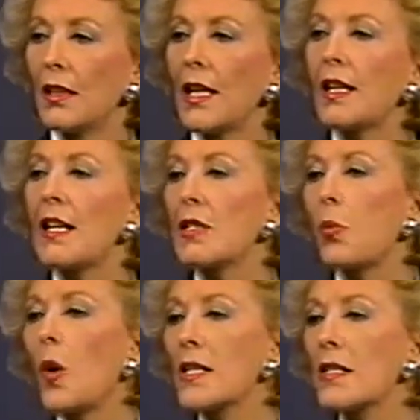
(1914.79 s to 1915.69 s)
It is
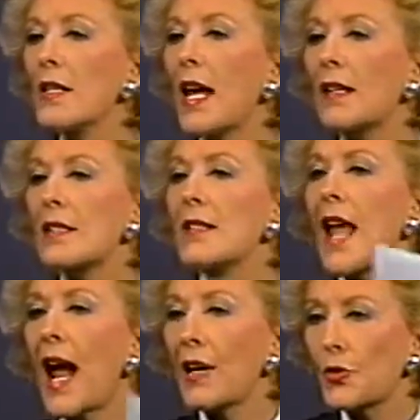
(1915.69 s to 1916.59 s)
what's next
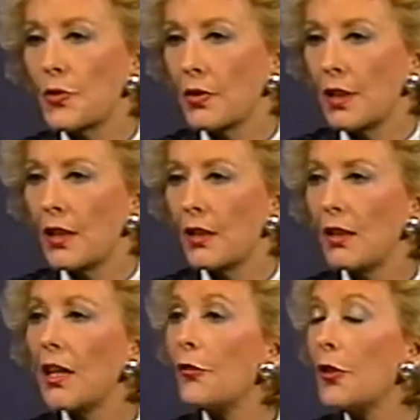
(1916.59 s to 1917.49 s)
naturally,
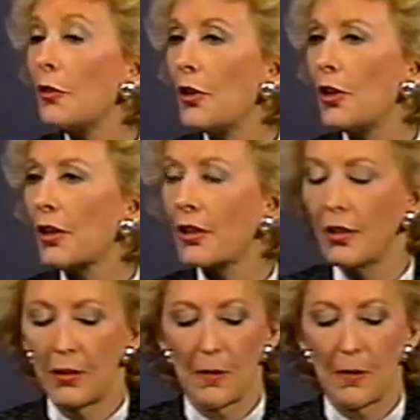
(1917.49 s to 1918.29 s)
if you look.